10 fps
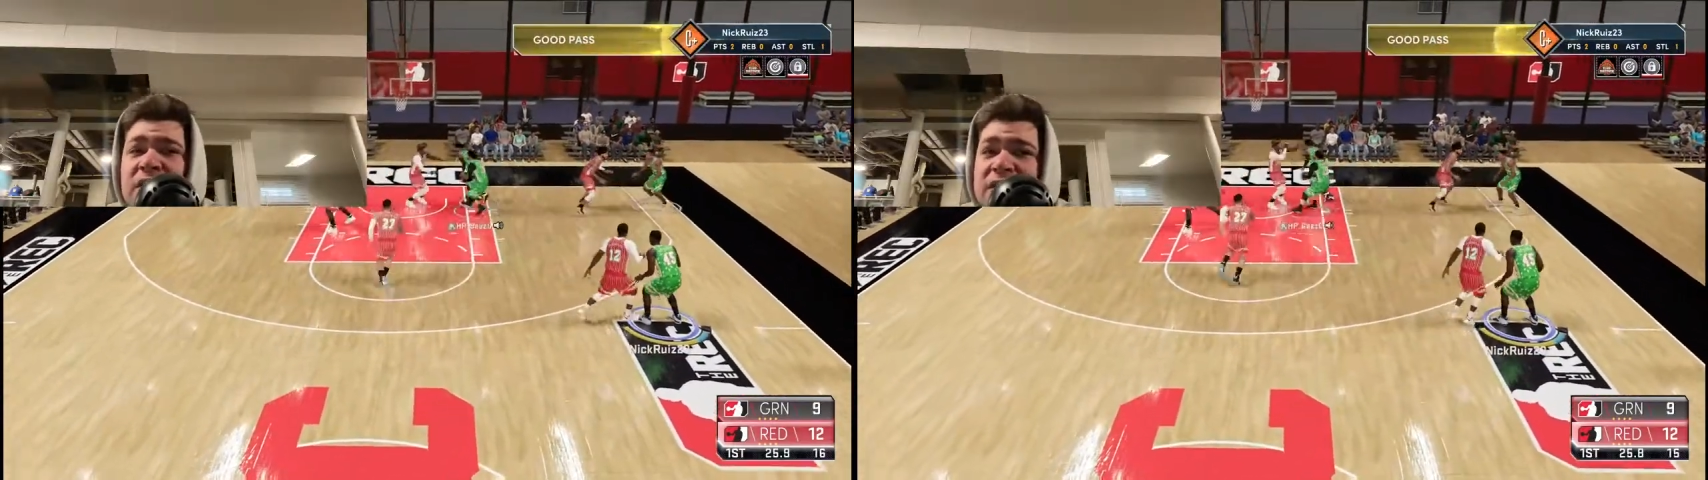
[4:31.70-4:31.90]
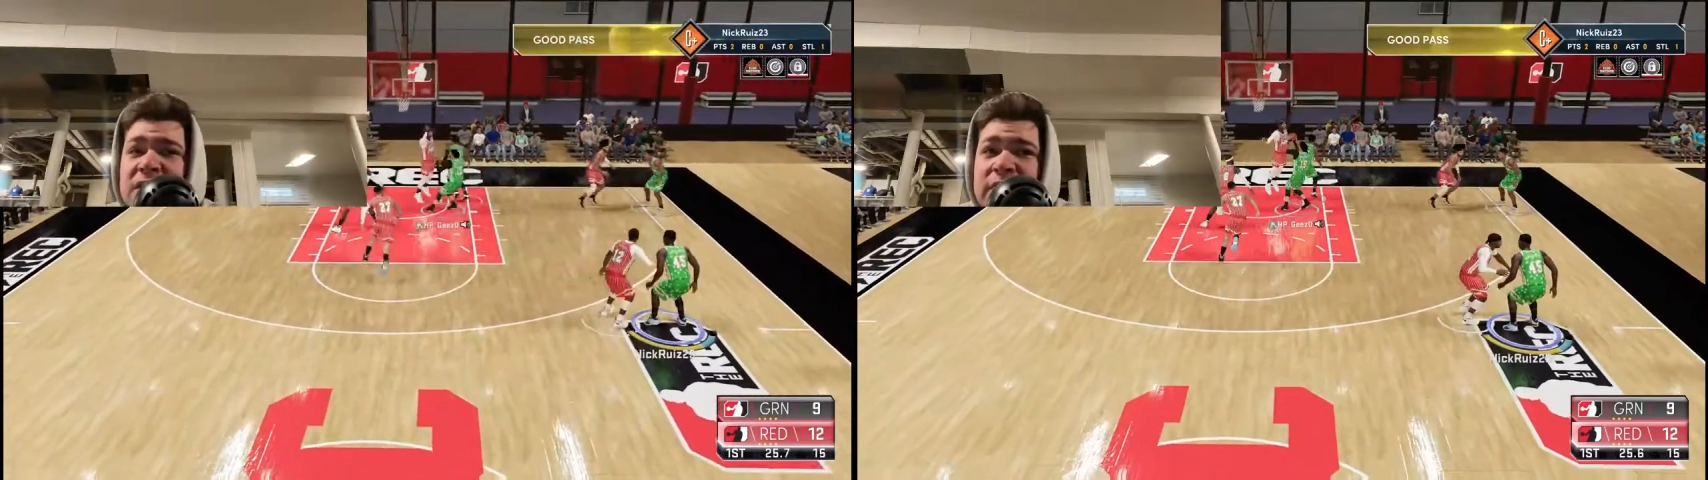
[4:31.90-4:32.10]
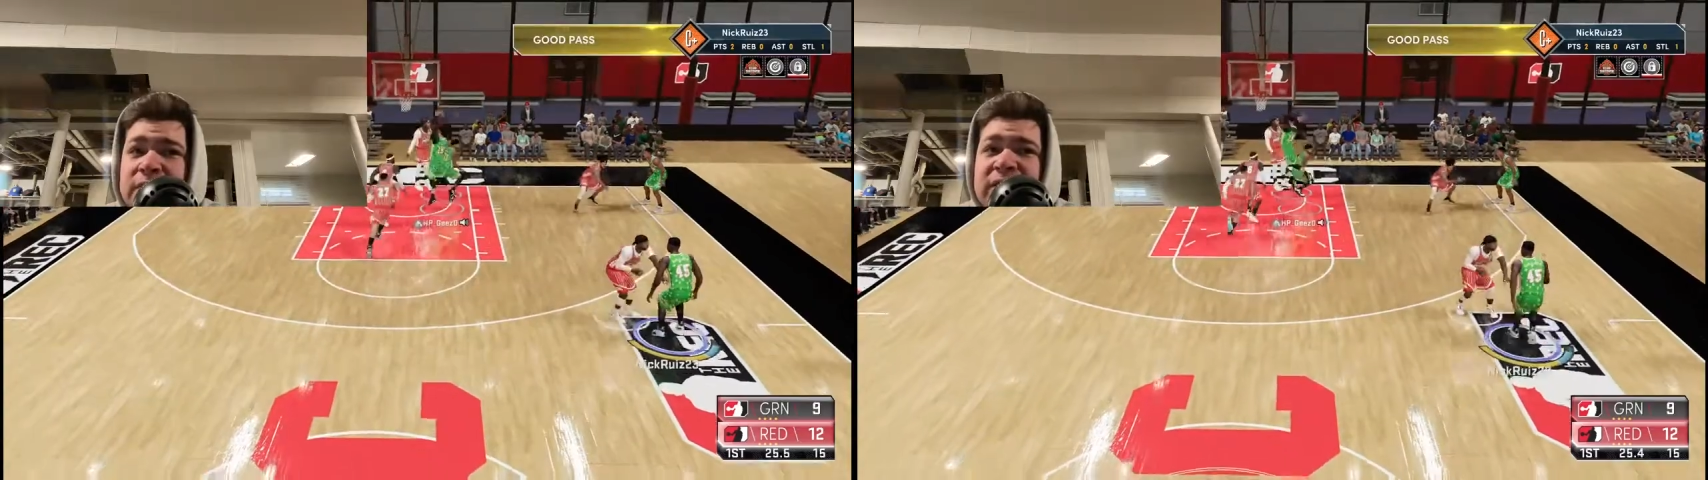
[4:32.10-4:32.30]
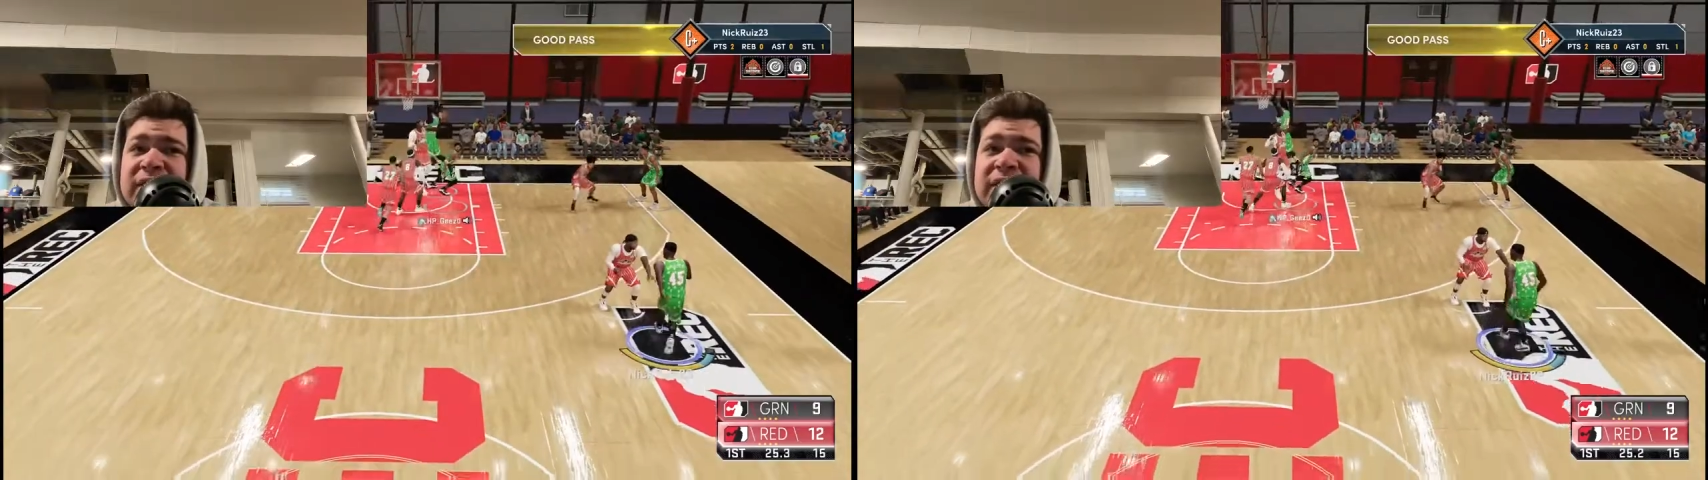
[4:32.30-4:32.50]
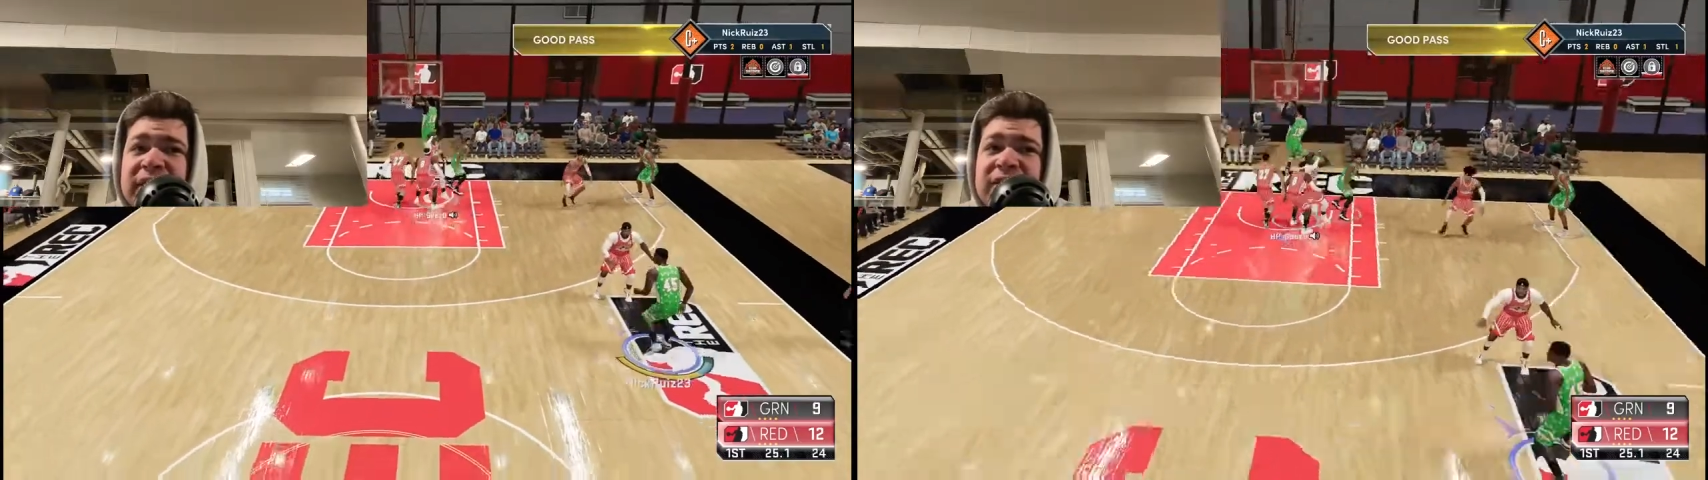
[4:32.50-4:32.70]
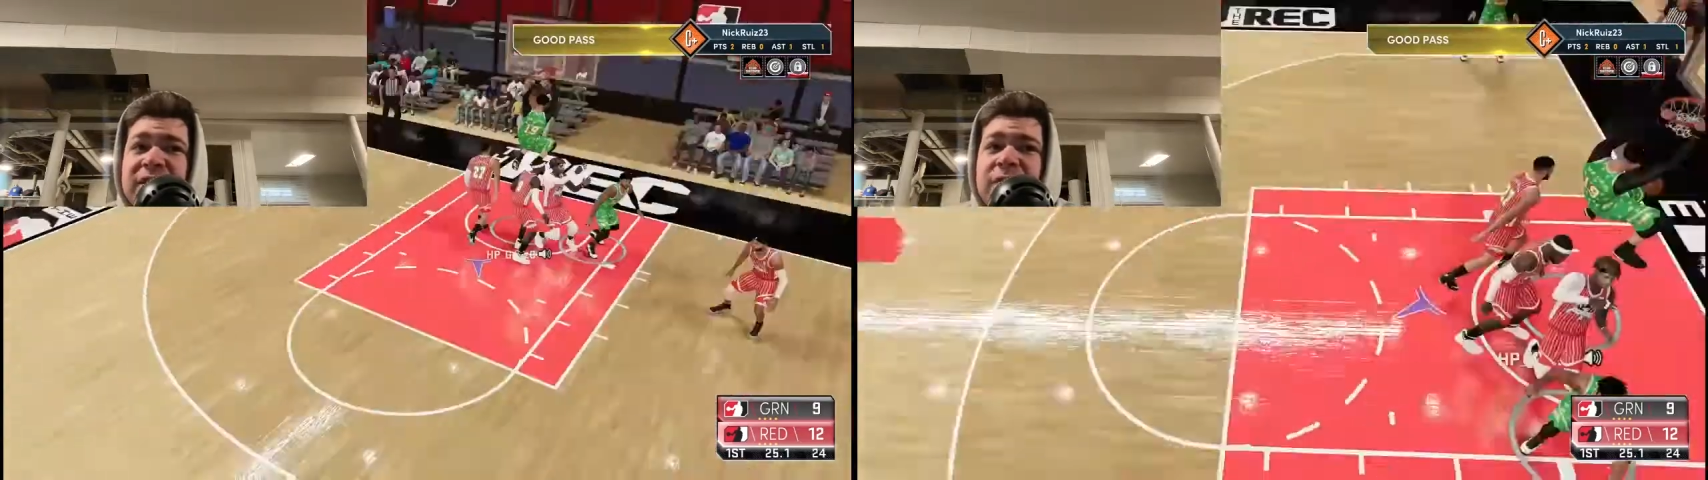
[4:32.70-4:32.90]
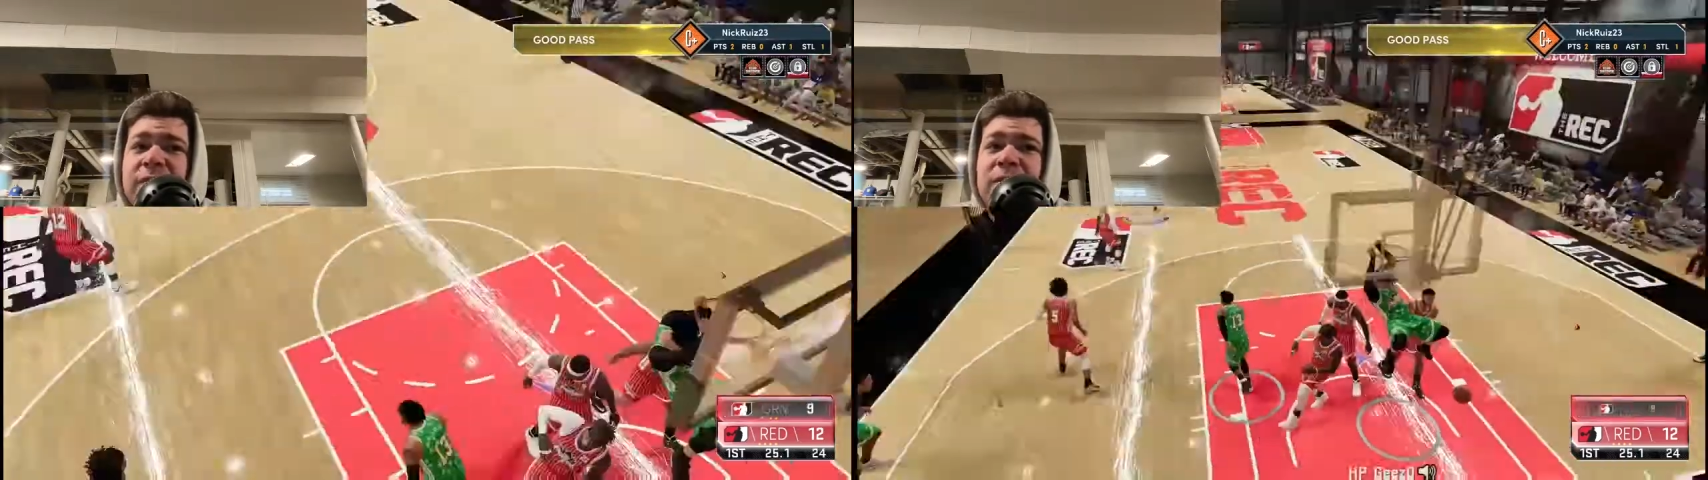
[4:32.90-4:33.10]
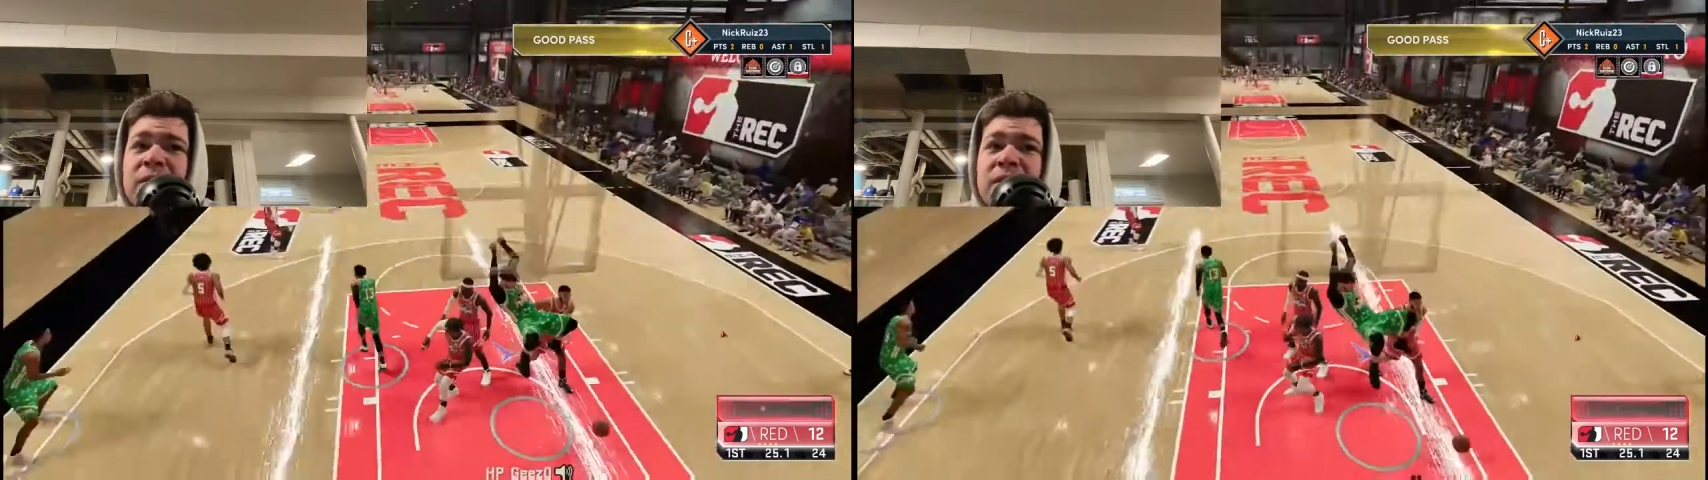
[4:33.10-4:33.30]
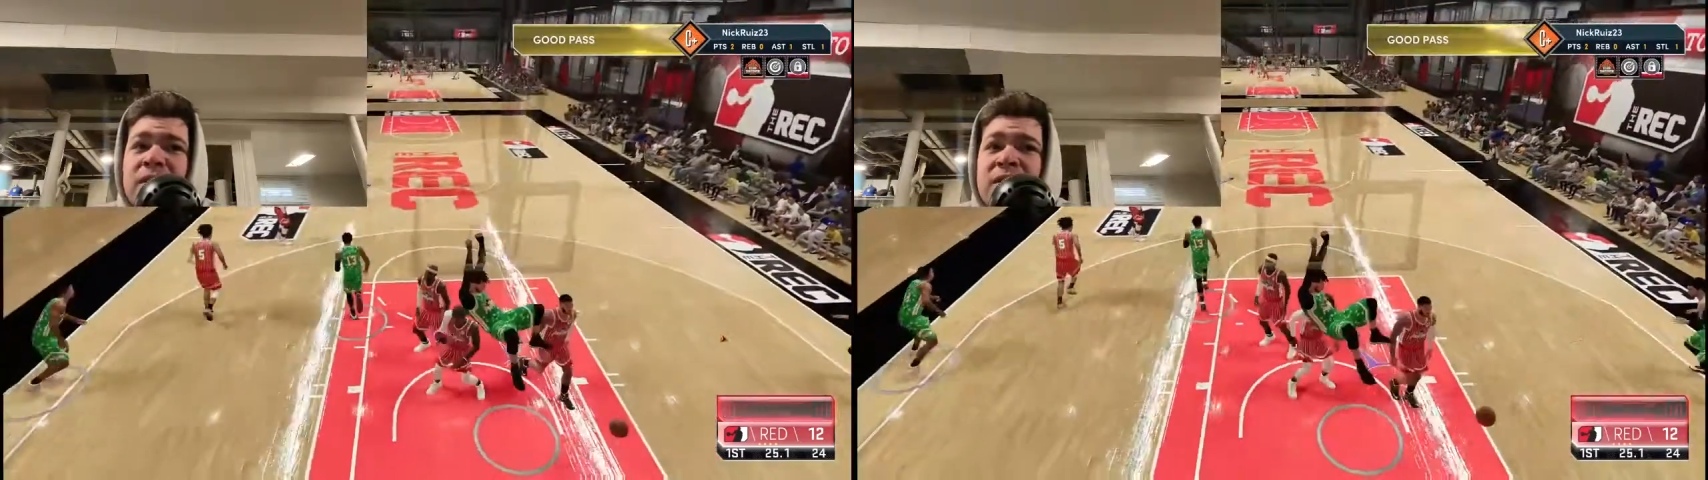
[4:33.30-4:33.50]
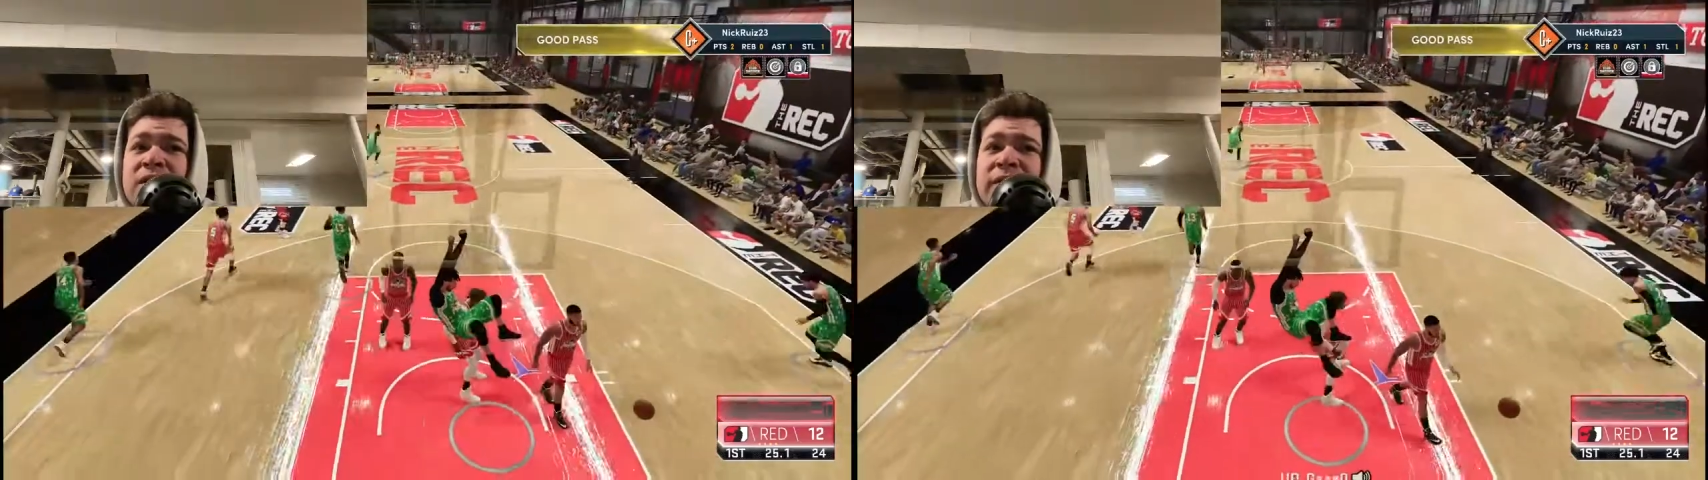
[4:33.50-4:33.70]
keep this system,
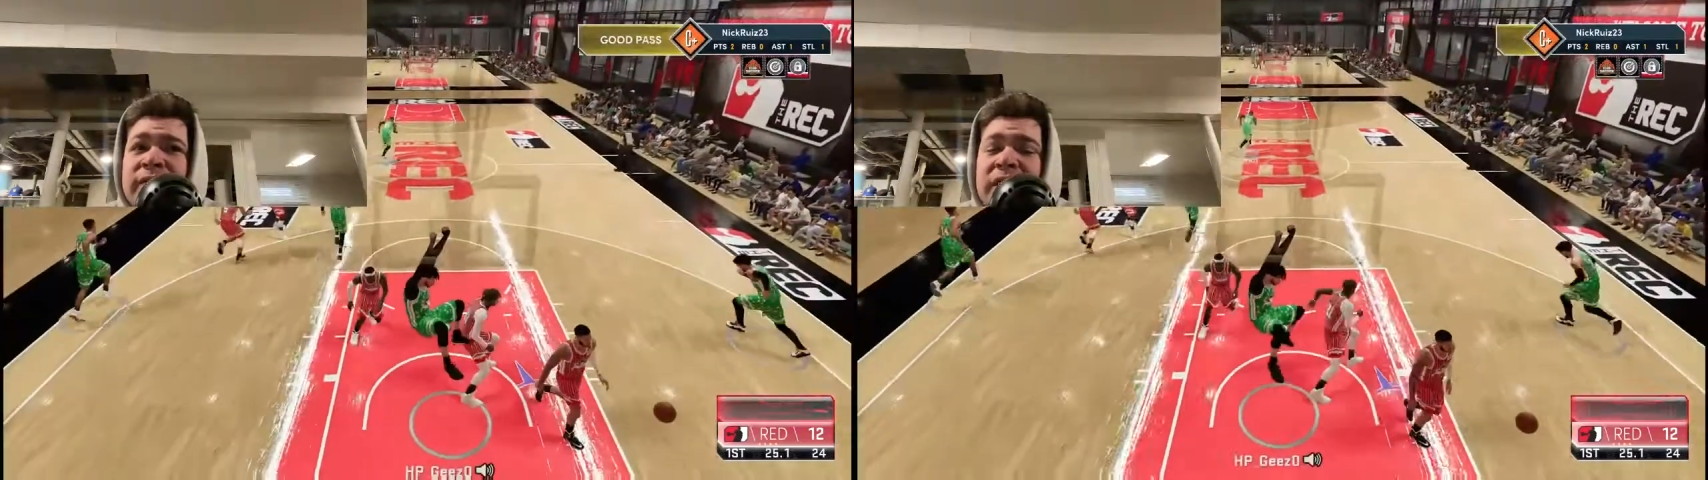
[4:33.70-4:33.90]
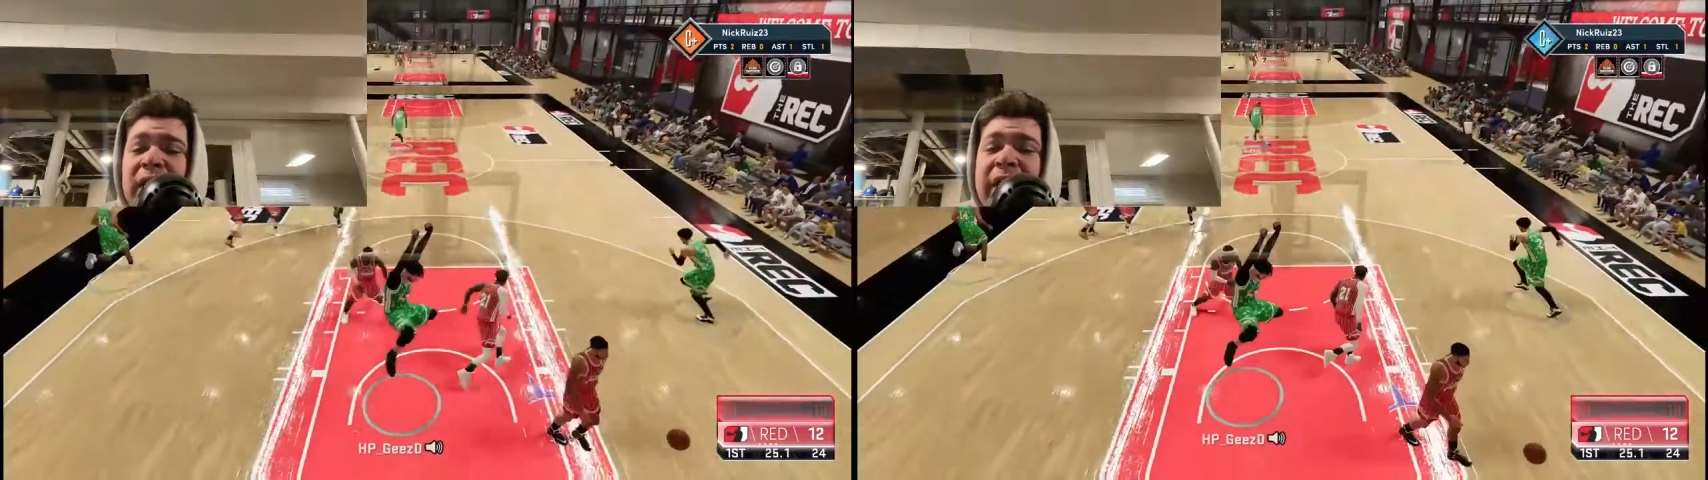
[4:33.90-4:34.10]
I